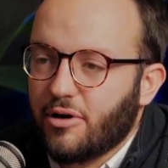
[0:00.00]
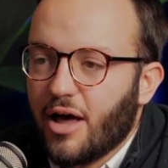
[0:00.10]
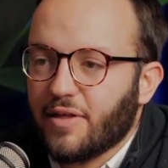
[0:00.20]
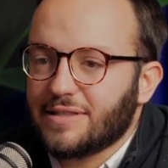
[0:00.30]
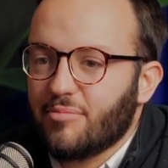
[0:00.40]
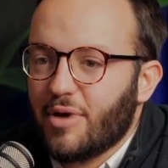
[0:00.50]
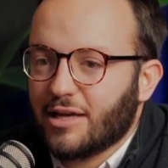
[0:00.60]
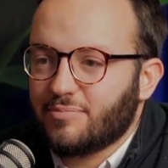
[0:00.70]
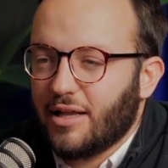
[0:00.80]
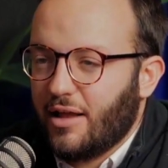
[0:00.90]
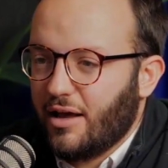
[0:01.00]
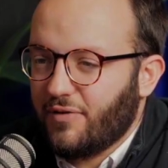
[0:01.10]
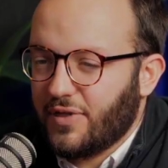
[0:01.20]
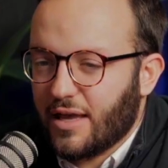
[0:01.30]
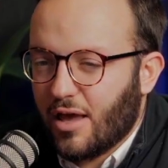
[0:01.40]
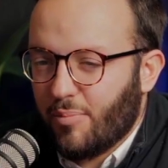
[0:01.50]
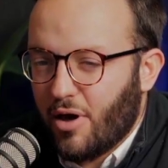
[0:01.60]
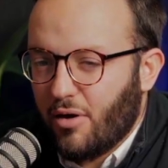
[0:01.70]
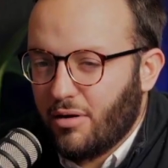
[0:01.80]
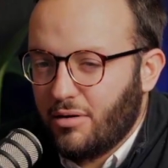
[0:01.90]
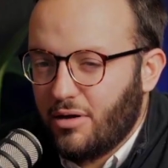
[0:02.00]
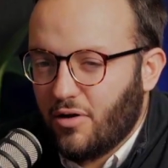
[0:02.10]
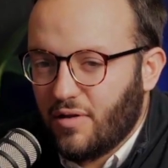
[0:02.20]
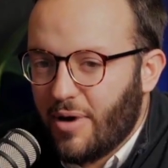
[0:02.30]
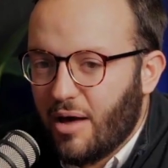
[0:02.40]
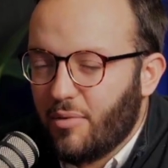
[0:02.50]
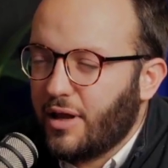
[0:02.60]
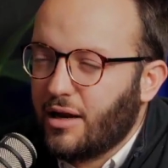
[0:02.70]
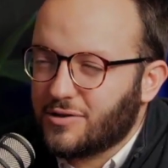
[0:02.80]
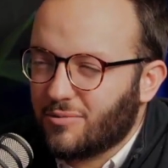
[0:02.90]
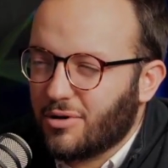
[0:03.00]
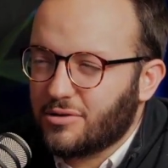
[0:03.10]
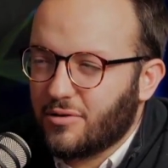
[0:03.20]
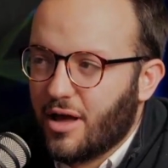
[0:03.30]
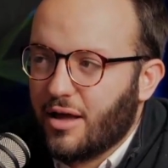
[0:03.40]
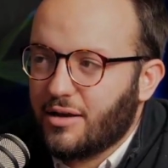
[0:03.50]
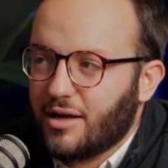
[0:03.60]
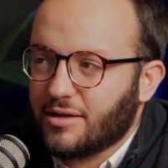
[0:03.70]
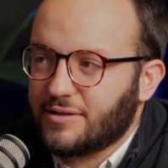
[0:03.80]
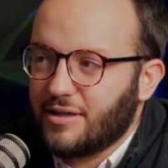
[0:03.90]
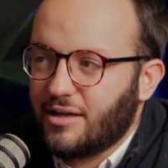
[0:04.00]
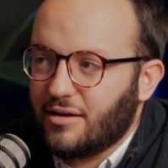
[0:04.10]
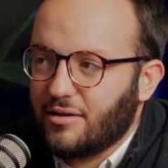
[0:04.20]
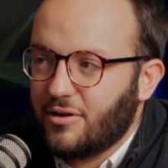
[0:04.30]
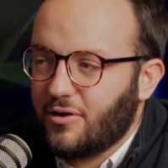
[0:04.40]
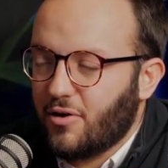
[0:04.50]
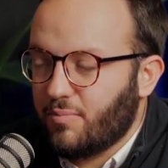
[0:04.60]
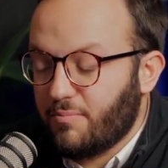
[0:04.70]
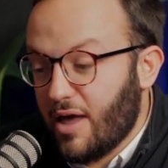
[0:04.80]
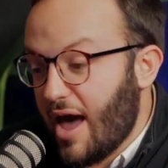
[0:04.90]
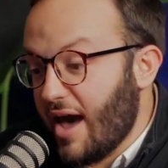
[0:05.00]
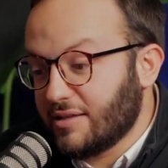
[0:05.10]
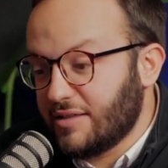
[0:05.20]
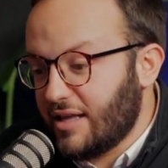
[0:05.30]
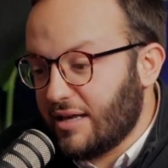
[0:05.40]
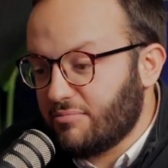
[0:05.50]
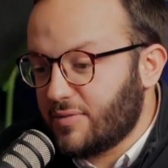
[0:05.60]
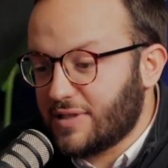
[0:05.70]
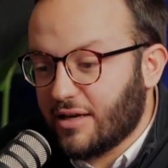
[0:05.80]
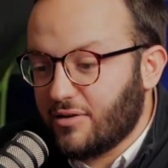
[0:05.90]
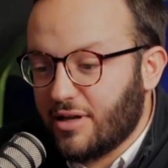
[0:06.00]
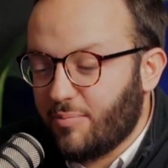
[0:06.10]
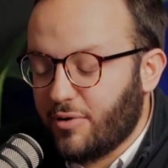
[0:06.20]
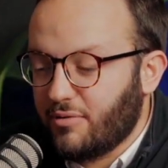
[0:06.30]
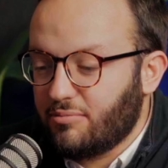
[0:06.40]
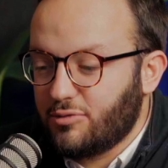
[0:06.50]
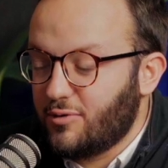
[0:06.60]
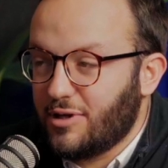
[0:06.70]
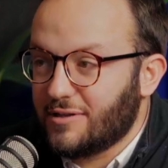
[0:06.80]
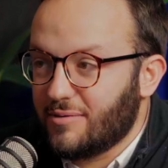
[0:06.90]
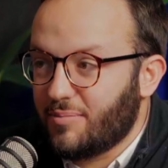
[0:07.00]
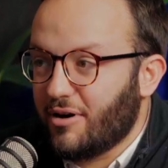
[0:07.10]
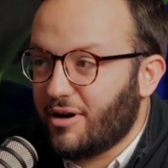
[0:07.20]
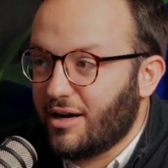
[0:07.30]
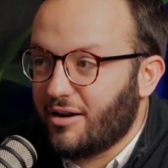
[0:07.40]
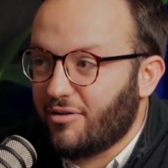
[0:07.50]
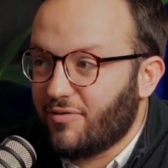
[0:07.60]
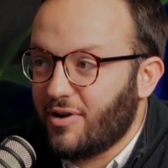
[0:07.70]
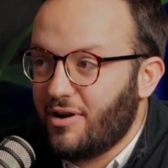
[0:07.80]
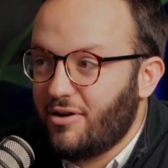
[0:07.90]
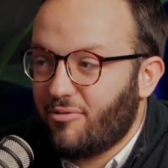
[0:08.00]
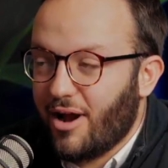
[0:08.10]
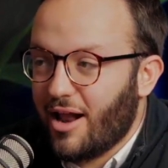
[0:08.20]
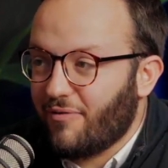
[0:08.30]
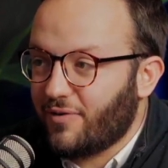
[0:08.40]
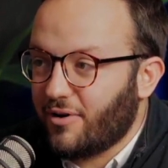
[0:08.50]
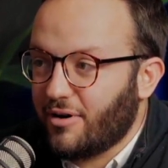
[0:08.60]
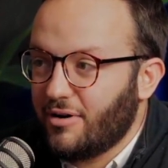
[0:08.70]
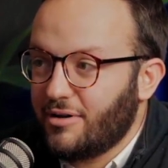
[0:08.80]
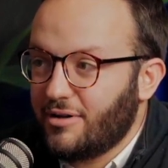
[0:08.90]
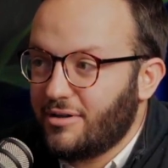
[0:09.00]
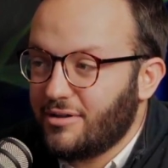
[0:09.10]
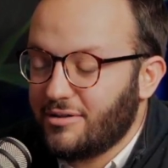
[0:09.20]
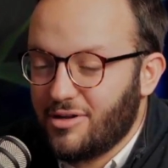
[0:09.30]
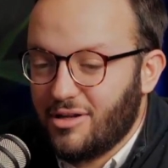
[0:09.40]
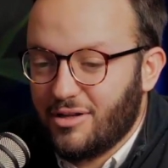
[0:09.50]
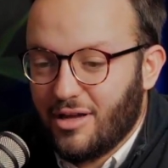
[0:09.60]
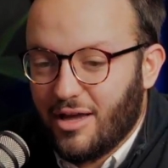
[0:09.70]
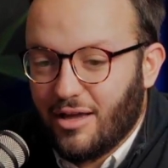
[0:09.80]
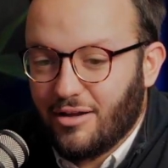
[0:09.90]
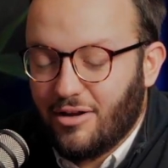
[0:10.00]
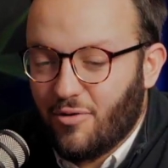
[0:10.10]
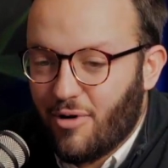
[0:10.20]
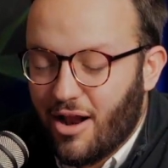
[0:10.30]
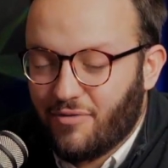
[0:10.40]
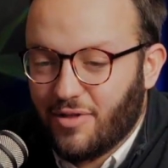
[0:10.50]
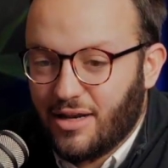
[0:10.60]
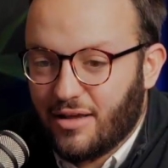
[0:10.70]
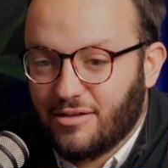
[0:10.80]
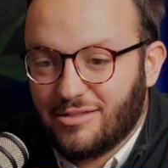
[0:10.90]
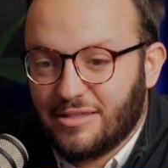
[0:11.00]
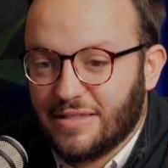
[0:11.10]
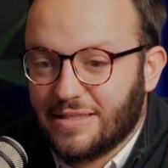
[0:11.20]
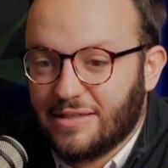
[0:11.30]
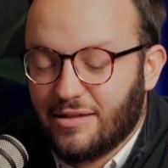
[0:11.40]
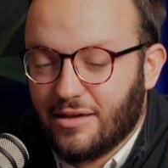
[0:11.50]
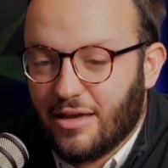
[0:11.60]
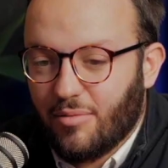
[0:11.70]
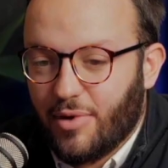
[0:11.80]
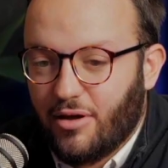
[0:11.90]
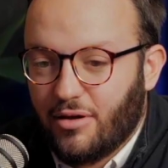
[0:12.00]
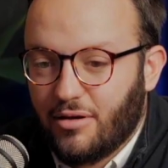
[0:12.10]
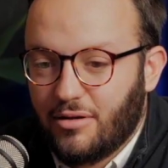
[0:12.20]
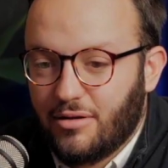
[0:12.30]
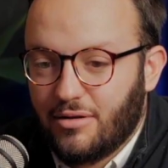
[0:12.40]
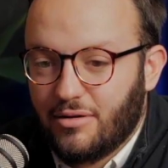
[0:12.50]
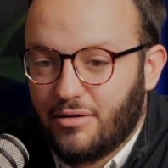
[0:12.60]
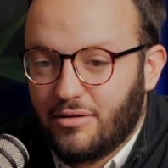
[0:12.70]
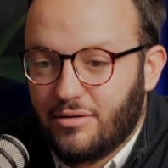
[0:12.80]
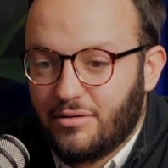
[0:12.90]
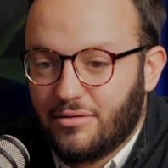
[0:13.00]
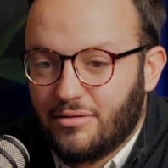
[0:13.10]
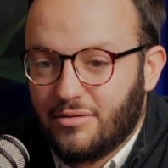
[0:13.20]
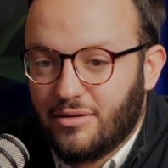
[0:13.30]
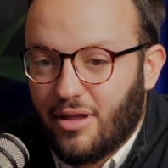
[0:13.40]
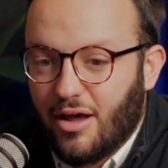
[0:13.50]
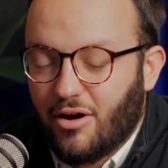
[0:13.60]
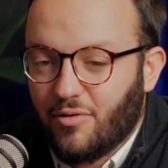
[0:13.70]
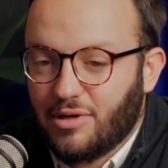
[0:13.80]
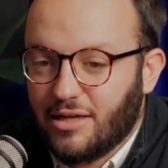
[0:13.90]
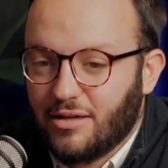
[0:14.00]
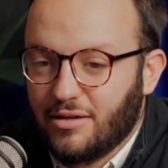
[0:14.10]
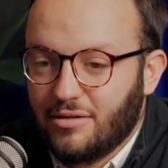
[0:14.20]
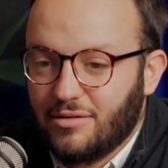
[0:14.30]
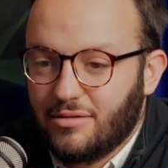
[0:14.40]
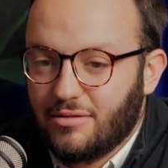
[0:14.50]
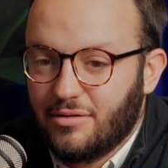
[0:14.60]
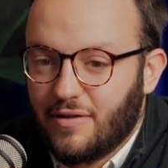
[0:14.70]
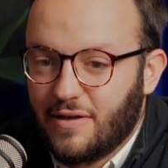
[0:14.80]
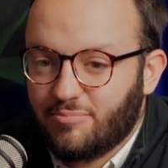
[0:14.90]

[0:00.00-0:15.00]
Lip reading: impacts my life, and thinking about, the Bible in its original context in, Acts, in that Second Temple Judaism period of right after the death of Jesus, and thinking about, I don't know, did these,